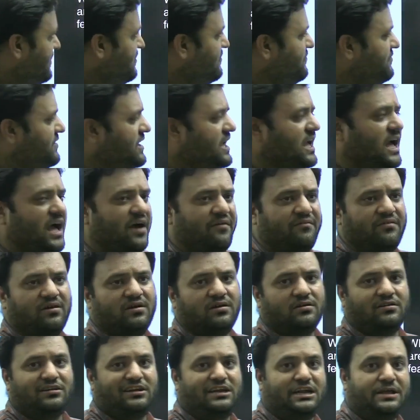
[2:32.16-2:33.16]
we have
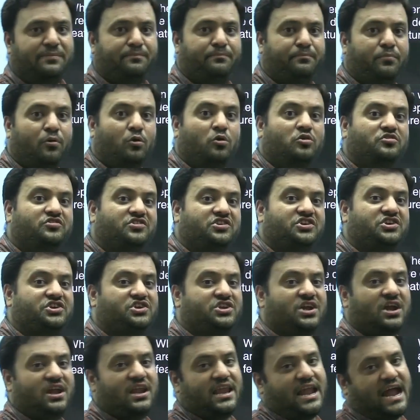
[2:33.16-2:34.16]
a depositional
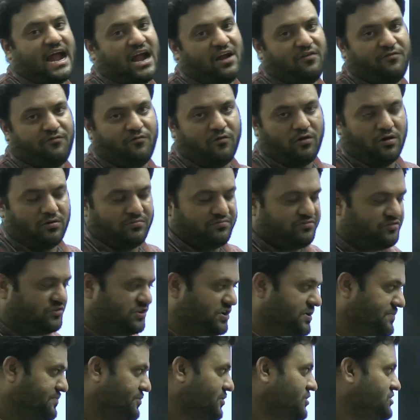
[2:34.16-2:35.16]
landforms.
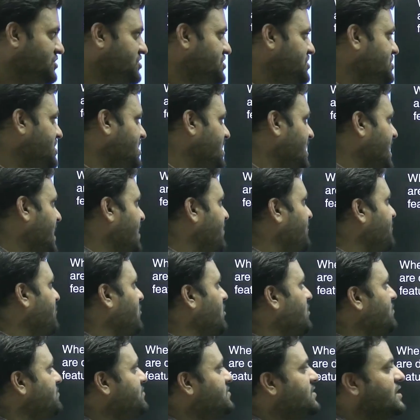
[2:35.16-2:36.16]
Depositional
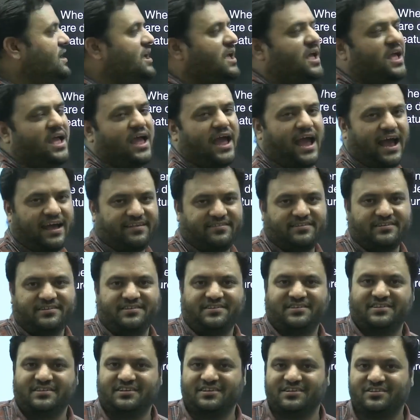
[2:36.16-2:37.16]
landforms as a
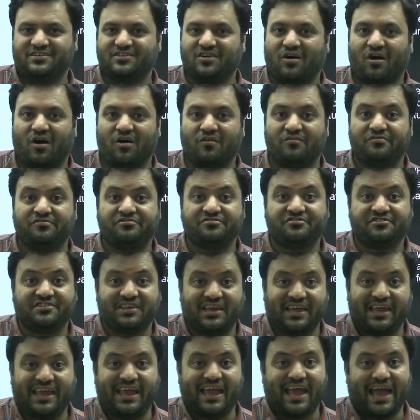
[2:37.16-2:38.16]
result of
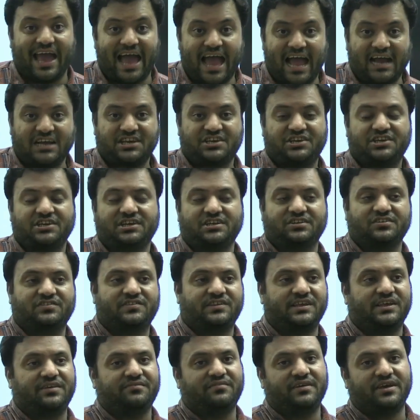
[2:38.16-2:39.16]
sea action, sea
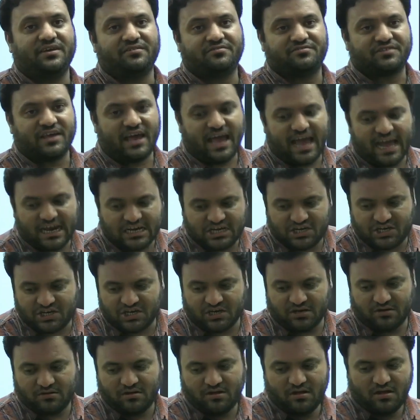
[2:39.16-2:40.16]
waves action.
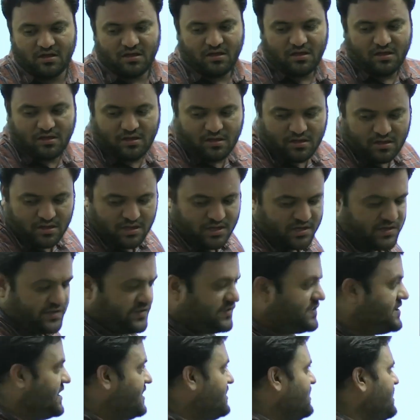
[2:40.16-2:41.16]

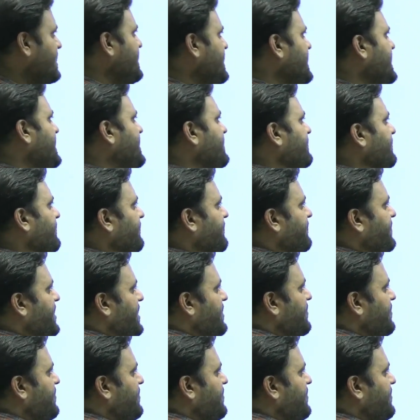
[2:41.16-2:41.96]
Certainly, when